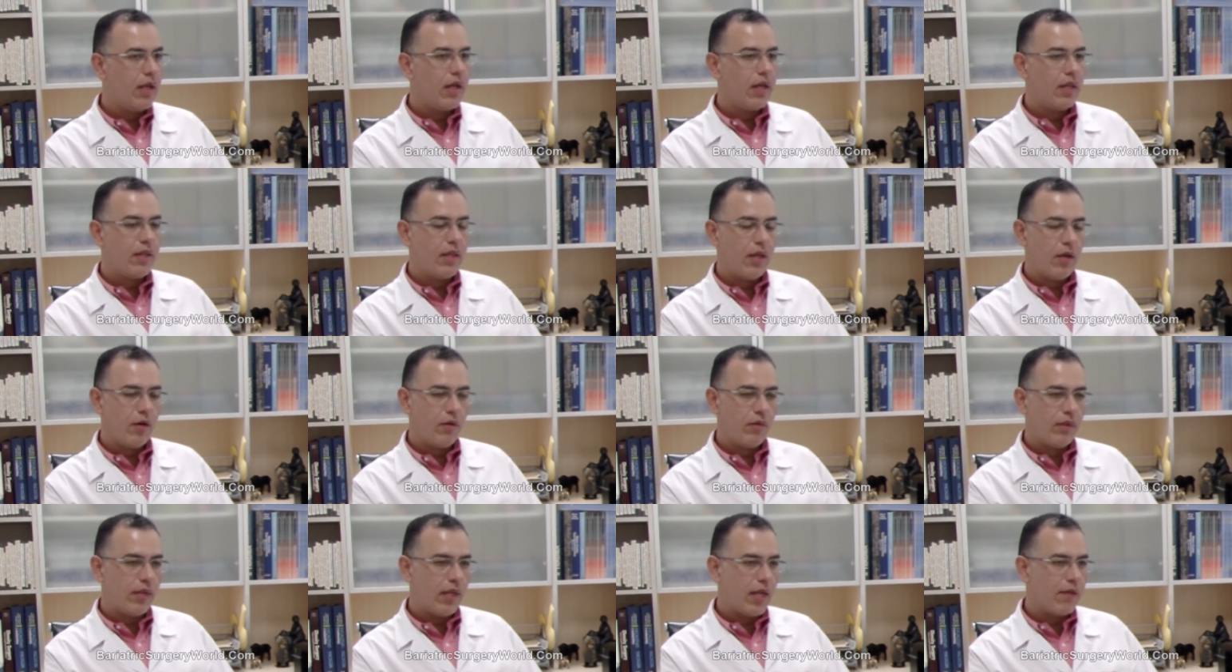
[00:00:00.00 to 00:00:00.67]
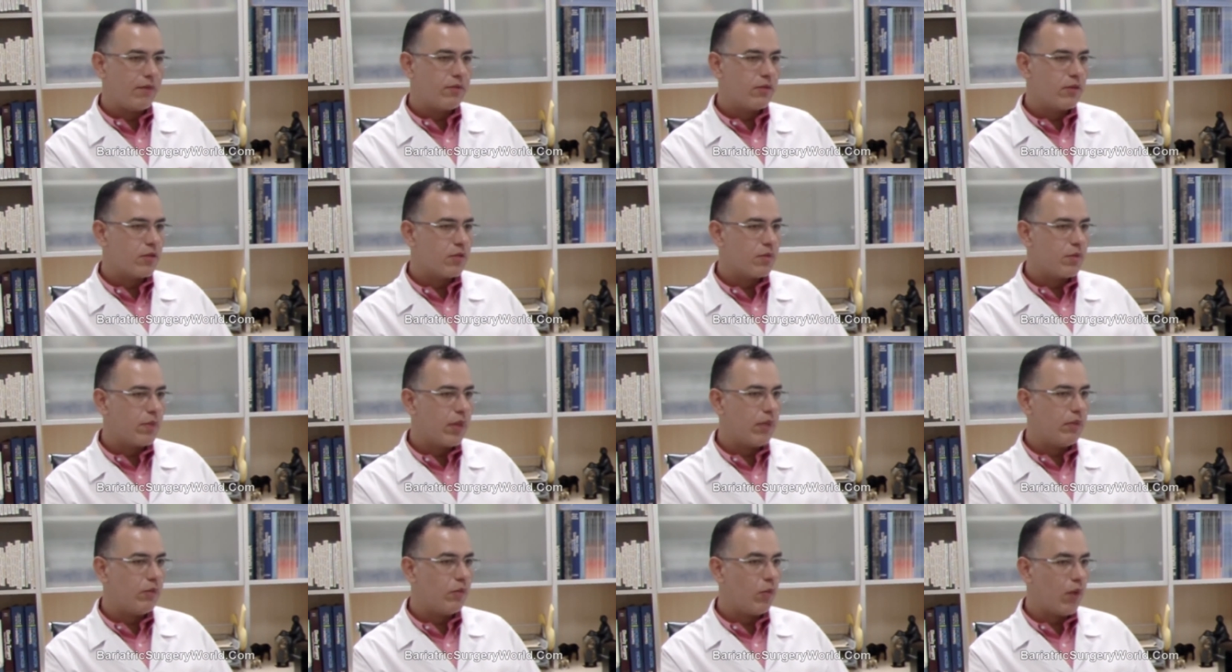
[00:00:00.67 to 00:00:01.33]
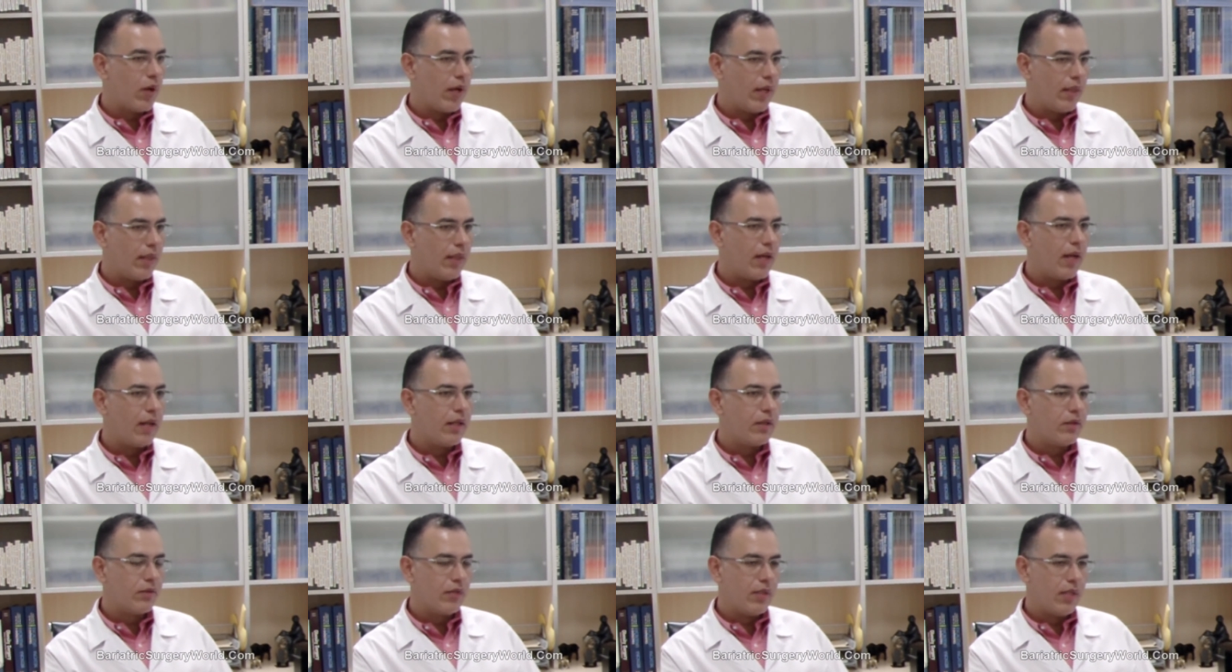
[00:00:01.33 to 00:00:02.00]
They only have to spend 1
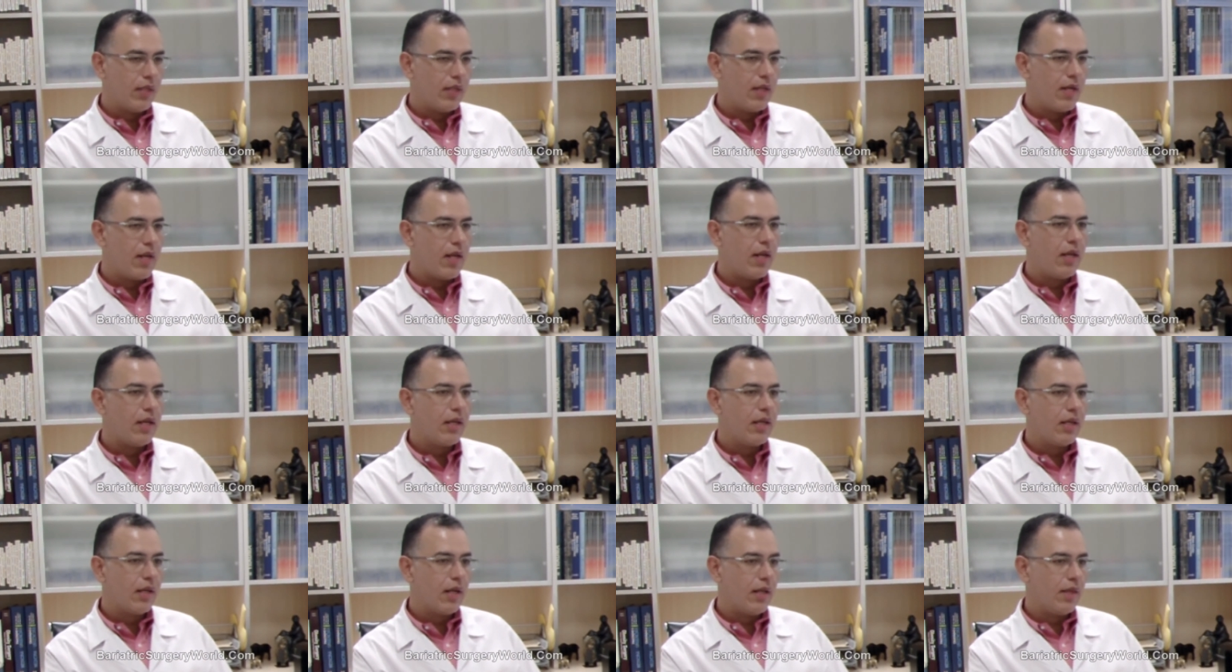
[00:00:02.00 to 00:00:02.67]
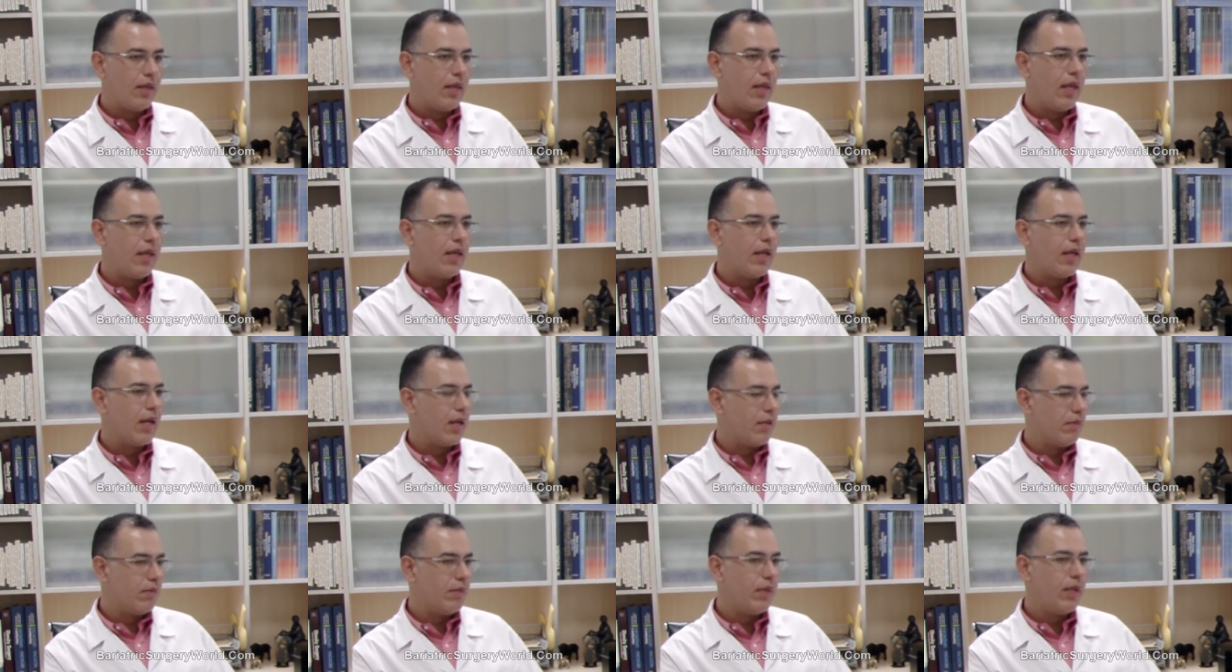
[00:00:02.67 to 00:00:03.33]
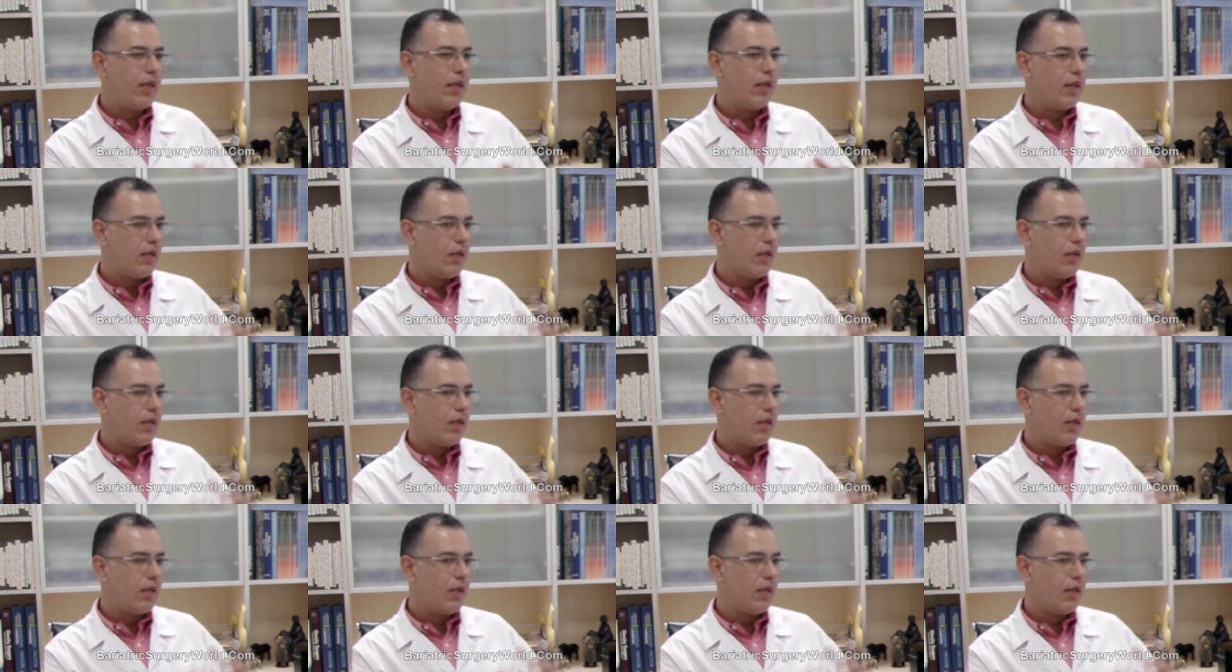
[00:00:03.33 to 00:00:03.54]
night on the clinic, and they can be